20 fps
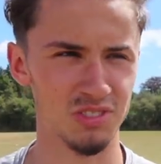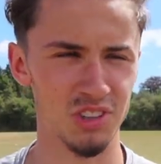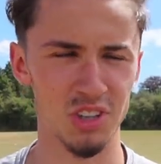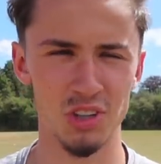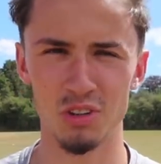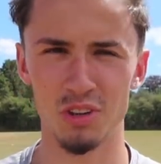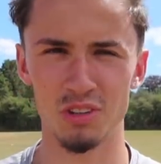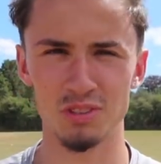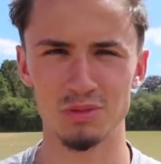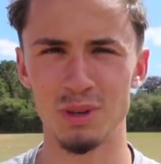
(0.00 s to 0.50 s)

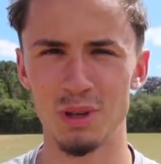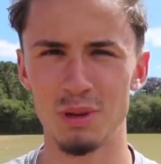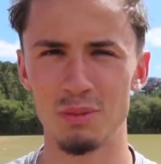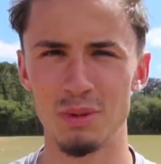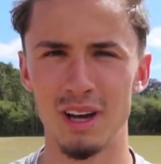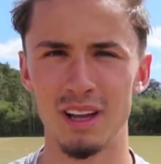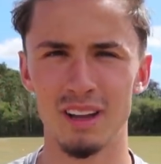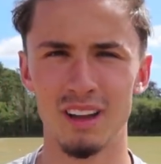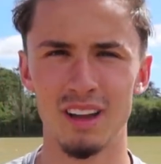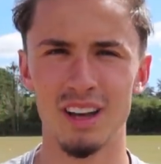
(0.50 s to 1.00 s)
So I've spent
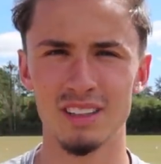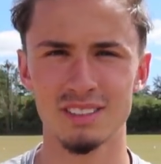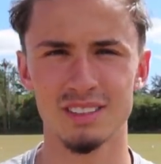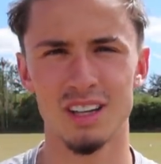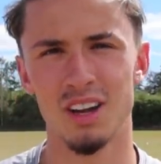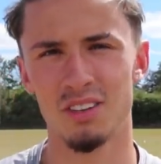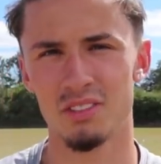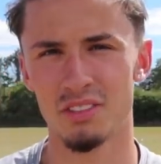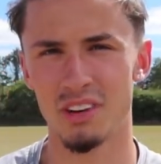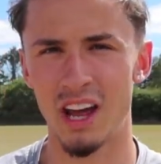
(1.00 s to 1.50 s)
about the last
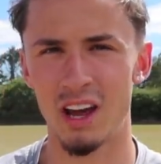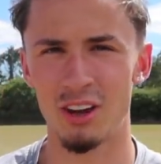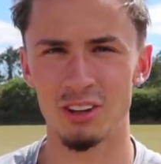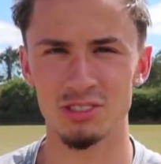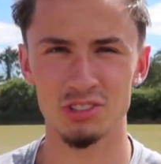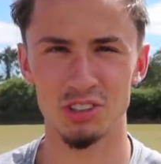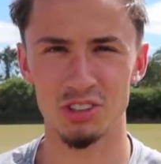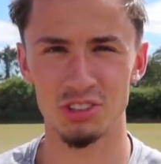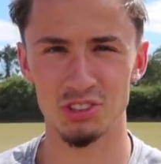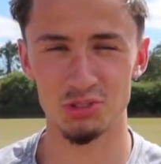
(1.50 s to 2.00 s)
half an hour
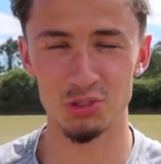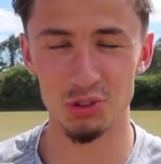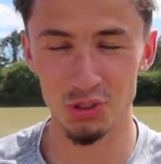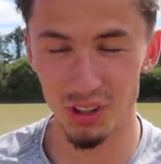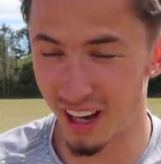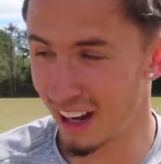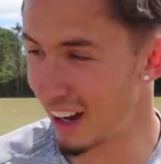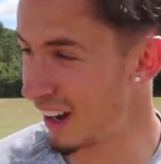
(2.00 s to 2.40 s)
trying to sort that